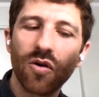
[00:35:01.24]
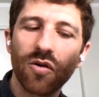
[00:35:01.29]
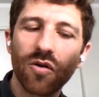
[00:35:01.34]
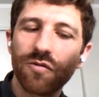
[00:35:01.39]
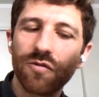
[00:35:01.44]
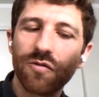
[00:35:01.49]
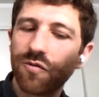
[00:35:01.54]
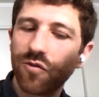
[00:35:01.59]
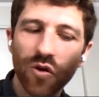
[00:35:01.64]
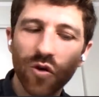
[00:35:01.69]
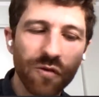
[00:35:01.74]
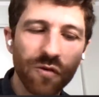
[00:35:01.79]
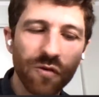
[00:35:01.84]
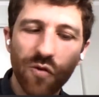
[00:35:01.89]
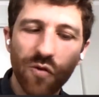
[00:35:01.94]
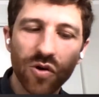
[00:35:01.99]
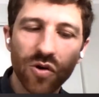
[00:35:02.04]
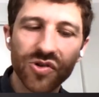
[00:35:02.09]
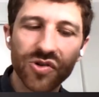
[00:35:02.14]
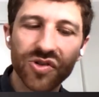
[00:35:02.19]
full
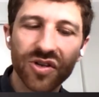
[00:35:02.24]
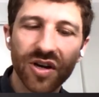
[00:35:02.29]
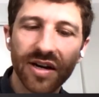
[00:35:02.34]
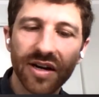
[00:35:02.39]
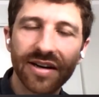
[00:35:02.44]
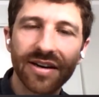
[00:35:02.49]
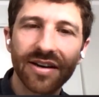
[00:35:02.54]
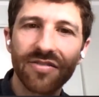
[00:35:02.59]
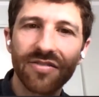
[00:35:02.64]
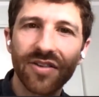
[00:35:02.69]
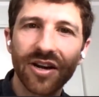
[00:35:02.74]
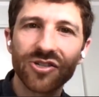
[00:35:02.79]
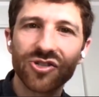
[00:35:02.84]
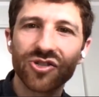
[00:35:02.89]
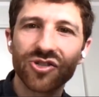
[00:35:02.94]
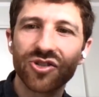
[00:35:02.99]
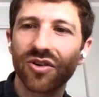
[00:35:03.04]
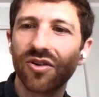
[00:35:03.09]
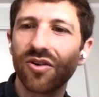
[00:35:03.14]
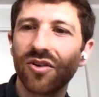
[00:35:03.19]
force
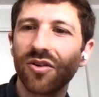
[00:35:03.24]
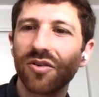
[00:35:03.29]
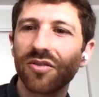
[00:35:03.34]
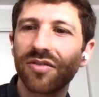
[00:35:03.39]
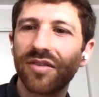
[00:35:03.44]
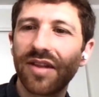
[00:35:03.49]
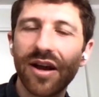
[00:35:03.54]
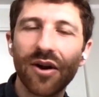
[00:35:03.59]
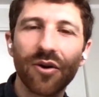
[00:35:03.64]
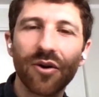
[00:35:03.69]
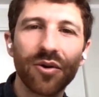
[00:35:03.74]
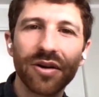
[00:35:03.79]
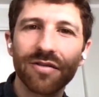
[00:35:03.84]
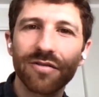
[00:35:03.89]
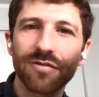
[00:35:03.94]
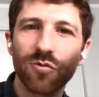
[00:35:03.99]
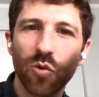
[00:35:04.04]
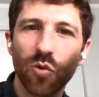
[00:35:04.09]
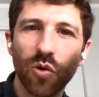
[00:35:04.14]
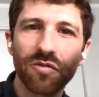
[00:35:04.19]
unconventional
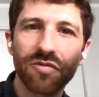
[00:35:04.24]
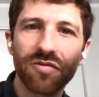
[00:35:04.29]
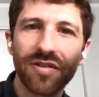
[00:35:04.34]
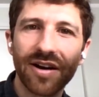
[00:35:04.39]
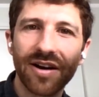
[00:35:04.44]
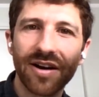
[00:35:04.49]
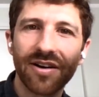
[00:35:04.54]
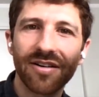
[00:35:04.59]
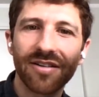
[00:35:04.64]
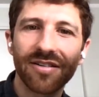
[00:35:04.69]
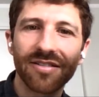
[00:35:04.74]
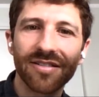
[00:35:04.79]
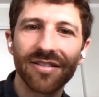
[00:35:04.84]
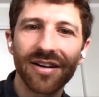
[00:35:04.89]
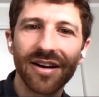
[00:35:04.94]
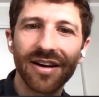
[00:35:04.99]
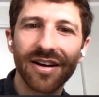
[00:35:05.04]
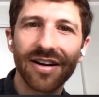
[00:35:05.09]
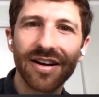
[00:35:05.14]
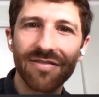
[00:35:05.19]
narrative warfare
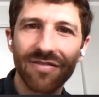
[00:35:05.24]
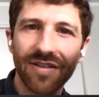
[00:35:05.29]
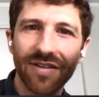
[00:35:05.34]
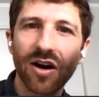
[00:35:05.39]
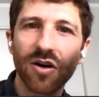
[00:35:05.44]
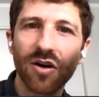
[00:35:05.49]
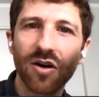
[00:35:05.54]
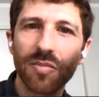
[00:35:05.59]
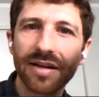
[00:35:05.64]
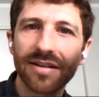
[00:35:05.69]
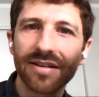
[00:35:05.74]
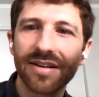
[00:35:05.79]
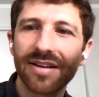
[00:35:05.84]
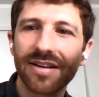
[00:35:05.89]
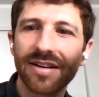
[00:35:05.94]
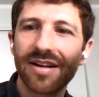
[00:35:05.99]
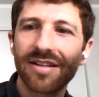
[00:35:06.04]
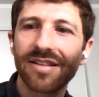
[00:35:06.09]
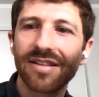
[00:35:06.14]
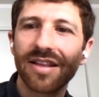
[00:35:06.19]
uh, environment
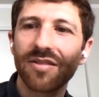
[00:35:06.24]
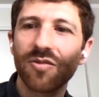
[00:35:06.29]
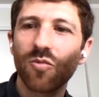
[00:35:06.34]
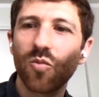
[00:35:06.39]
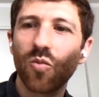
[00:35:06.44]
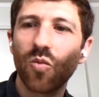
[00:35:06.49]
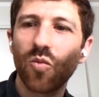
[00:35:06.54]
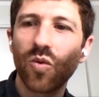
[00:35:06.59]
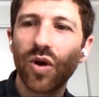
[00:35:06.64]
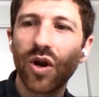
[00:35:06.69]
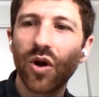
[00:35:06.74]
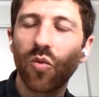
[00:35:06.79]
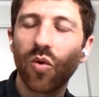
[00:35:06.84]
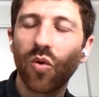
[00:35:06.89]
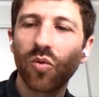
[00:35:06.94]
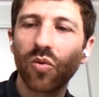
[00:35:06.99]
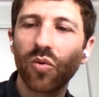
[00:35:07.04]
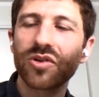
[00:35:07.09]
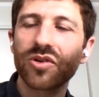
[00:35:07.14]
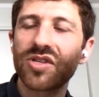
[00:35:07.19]
that you know
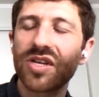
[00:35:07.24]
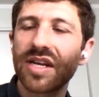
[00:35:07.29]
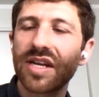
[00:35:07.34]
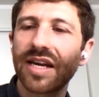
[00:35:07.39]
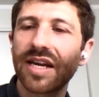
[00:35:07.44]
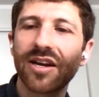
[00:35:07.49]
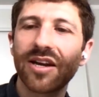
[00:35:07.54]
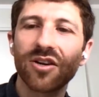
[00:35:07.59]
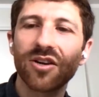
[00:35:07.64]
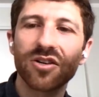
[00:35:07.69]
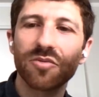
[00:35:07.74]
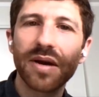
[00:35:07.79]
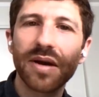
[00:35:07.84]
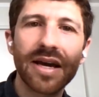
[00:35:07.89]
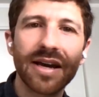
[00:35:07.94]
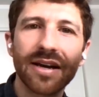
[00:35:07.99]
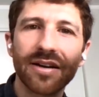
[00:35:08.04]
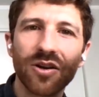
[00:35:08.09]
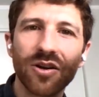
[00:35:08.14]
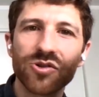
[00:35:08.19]
while we're sitting here
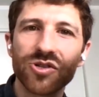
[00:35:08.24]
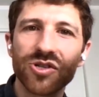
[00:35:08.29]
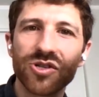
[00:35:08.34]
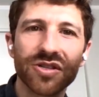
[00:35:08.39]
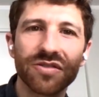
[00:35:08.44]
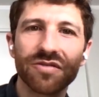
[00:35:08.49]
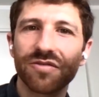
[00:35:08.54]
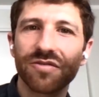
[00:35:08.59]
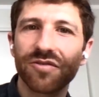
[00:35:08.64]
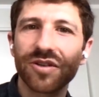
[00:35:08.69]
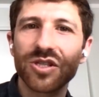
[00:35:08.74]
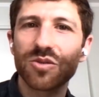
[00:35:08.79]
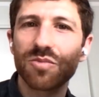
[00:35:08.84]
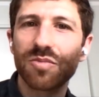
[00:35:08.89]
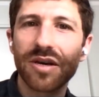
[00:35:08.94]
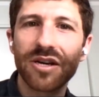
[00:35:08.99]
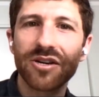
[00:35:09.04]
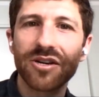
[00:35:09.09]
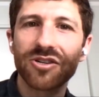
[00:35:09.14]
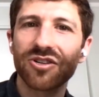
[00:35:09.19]
debating notions of free
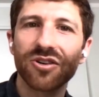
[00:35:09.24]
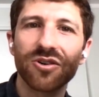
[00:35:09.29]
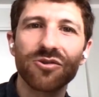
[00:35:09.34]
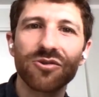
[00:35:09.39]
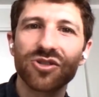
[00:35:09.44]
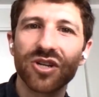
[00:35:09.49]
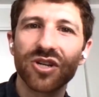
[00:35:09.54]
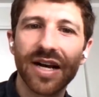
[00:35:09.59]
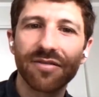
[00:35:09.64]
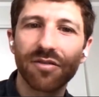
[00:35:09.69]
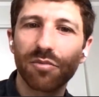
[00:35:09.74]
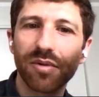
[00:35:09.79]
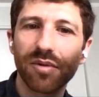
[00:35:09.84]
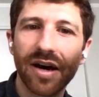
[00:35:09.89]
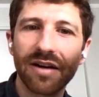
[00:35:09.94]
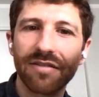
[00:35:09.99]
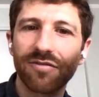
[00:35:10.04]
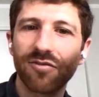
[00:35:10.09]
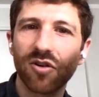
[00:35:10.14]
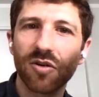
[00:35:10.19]
speech and who should have a
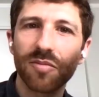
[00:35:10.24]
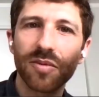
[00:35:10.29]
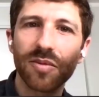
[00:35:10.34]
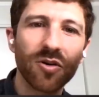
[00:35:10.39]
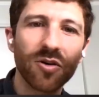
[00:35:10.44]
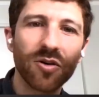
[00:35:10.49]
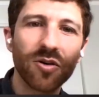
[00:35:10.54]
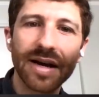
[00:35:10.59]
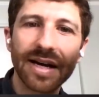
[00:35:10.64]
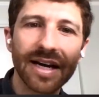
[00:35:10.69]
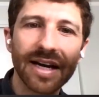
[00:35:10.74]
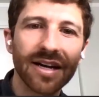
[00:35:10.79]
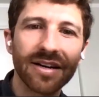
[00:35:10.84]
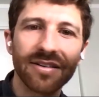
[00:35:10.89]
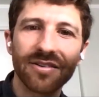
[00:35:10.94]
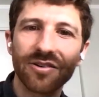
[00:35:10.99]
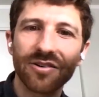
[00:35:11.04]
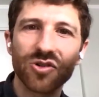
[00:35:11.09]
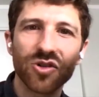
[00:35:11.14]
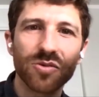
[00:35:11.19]
platform and oh my god
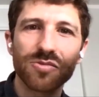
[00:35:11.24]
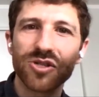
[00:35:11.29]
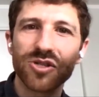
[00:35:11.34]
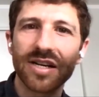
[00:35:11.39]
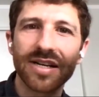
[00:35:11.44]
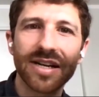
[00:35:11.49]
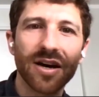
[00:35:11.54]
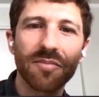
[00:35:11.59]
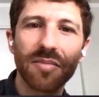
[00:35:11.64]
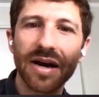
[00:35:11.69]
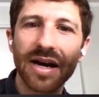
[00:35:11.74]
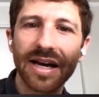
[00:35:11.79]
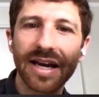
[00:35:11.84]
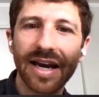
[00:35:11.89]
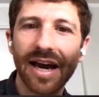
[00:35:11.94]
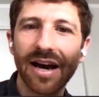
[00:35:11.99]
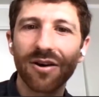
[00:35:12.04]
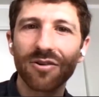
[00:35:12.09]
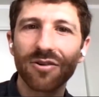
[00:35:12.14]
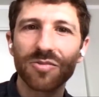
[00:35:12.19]
youtube shut down my
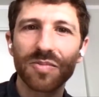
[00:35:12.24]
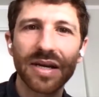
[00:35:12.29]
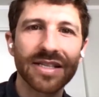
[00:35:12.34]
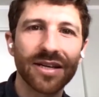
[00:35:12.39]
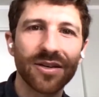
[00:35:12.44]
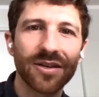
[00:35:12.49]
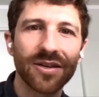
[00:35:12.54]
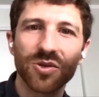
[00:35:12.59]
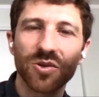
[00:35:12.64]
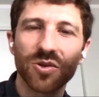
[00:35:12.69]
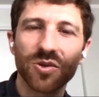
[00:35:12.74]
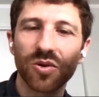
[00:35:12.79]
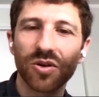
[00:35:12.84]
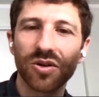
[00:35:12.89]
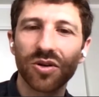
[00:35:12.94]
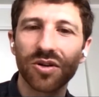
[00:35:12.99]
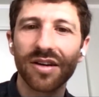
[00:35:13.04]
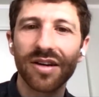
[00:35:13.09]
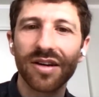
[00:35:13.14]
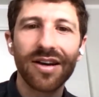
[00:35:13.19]
account because i used the
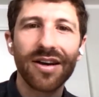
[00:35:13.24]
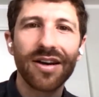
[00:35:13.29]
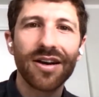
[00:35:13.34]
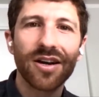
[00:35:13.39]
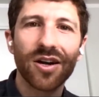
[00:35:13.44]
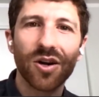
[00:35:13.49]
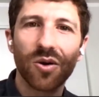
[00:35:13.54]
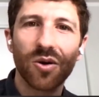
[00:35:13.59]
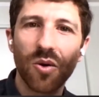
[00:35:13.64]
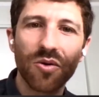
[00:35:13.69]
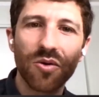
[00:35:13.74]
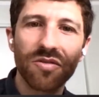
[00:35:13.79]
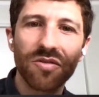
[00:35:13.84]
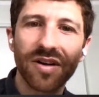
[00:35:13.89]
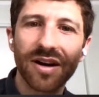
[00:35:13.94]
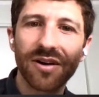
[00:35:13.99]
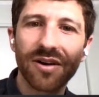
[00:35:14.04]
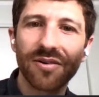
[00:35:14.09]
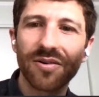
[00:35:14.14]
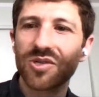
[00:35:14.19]
word
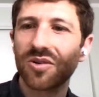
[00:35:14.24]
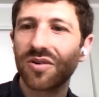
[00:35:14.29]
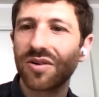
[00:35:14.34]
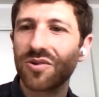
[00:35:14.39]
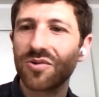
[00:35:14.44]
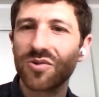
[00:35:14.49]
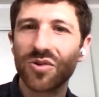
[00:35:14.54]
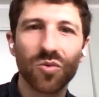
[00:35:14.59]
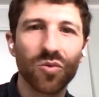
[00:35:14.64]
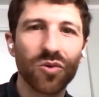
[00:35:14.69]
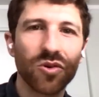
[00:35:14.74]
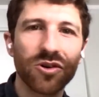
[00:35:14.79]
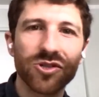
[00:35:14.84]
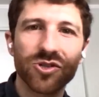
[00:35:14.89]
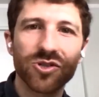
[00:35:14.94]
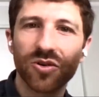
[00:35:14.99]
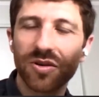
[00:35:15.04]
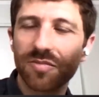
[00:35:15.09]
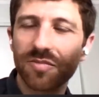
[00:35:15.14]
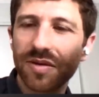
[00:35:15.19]
coronavirus or i used the word
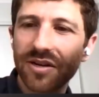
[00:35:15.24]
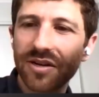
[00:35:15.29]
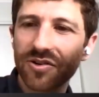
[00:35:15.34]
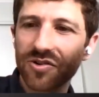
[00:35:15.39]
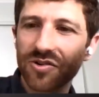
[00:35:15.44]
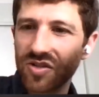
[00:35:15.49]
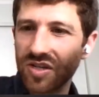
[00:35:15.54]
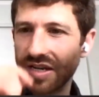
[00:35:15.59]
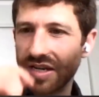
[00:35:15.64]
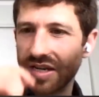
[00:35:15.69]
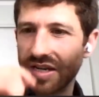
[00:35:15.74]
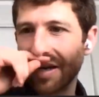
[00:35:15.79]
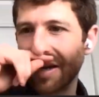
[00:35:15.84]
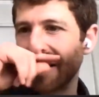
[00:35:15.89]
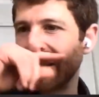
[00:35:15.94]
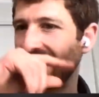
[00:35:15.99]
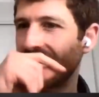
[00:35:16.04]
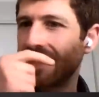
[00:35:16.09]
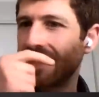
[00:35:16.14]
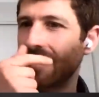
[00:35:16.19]
jordan peterson and
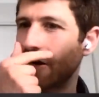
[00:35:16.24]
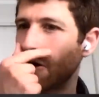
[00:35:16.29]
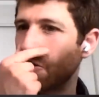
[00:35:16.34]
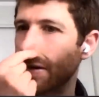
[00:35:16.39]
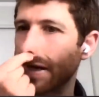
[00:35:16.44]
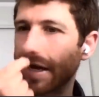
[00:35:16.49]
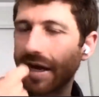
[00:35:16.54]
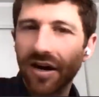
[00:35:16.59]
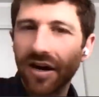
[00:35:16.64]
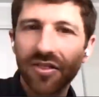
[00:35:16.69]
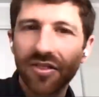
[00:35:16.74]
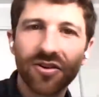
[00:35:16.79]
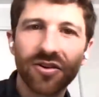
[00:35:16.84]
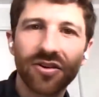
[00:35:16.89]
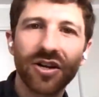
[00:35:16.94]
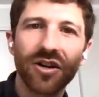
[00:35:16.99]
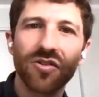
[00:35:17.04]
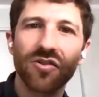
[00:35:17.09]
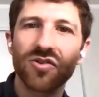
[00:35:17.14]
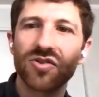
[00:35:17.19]
oh my god they're
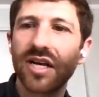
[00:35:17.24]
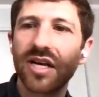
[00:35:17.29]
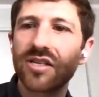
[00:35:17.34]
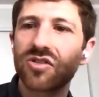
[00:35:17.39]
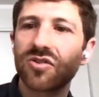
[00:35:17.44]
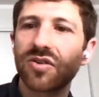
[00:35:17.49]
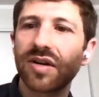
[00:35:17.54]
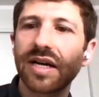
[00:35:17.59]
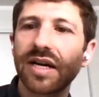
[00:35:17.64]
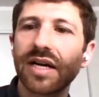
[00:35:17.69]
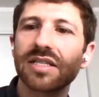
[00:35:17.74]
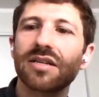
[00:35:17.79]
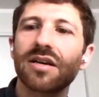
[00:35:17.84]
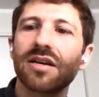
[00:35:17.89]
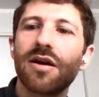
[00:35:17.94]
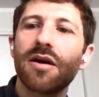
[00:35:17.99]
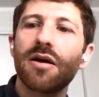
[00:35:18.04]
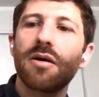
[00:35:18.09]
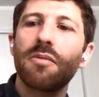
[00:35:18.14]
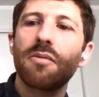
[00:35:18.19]
you know they're censoring us
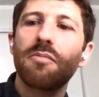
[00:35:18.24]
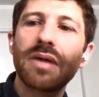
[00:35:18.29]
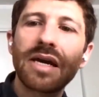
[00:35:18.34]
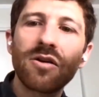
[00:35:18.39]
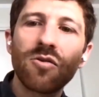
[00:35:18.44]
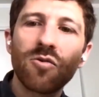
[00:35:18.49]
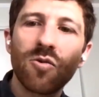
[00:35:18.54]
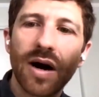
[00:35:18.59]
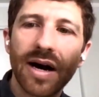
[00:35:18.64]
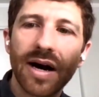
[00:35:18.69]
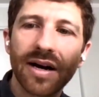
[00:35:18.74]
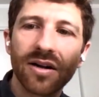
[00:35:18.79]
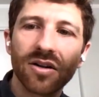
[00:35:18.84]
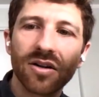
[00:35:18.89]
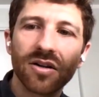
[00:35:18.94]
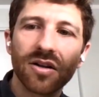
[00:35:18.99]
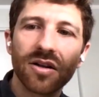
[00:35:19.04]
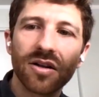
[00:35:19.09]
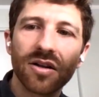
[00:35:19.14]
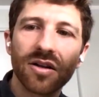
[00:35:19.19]

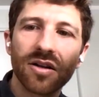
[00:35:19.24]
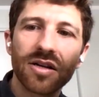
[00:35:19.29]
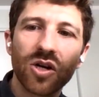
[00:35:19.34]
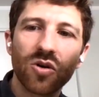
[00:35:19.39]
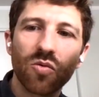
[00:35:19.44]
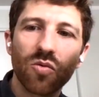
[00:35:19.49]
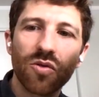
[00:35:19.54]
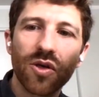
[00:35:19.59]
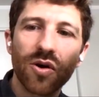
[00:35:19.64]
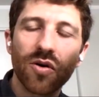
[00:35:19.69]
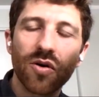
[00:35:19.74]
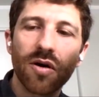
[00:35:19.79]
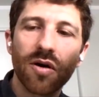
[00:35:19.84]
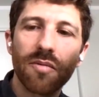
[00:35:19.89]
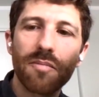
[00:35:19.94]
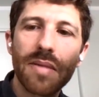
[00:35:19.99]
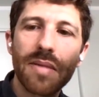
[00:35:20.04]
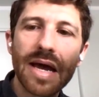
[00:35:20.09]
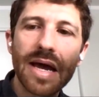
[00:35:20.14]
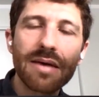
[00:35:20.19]
meanwhile you know there are
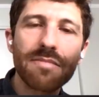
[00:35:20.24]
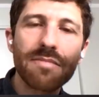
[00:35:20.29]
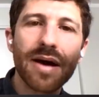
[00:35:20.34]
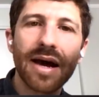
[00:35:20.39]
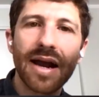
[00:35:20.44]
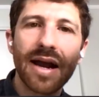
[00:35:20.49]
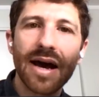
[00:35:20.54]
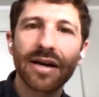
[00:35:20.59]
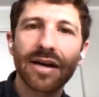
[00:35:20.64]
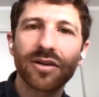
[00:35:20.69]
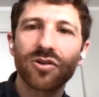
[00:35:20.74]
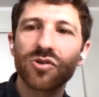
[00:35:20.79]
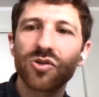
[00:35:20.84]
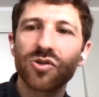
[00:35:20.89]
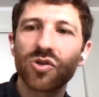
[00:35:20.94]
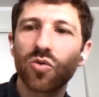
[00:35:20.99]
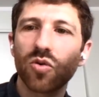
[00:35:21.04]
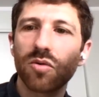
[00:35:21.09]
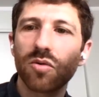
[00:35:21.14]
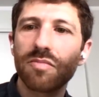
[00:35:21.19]
many bad actors
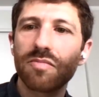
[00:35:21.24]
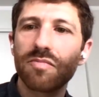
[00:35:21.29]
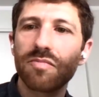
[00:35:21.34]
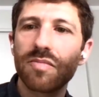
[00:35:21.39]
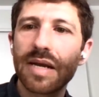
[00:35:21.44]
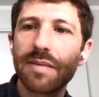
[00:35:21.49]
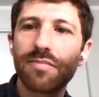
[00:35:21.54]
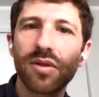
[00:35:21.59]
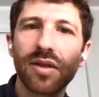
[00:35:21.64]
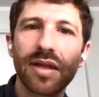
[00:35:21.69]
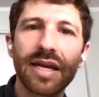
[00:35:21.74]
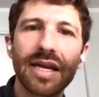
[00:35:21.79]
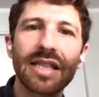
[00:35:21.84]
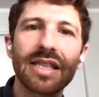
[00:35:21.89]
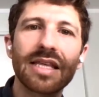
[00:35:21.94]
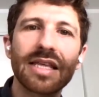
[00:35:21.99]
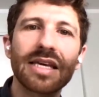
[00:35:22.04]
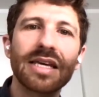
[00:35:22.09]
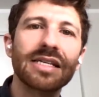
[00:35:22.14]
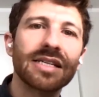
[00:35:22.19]
who are manipulating
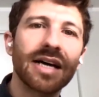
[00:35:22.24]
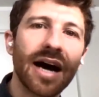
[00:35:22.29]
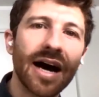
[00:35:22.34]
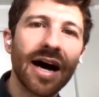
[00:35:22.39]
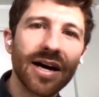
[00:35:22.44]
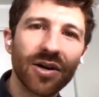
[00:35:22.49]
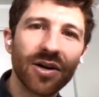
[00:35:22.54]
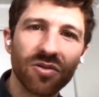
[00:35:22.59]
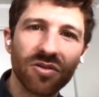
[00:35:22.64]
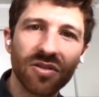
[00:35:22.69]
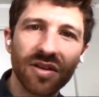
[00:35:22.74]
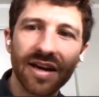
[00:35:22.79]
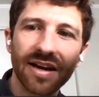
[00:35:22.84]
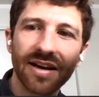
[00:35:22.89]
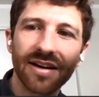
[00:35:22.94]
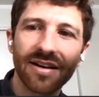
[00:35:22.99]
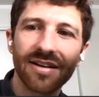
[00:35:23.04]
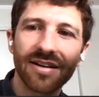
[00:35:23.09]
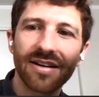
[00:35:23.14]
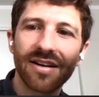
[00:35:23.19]
the entire
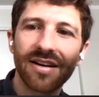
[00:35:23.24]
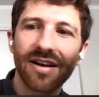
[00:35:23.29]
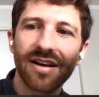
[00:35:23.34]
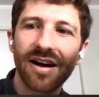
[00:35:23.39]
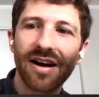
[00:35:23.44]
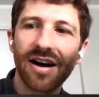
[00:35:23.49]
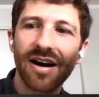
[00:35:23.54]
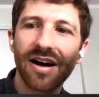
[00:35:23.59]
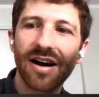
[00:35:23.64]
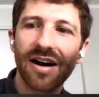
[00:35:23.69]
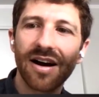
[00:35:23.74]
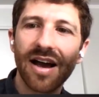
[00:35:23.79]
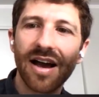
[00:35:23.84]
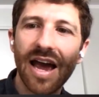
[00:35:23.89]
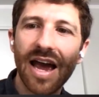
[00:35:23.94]
thing uh,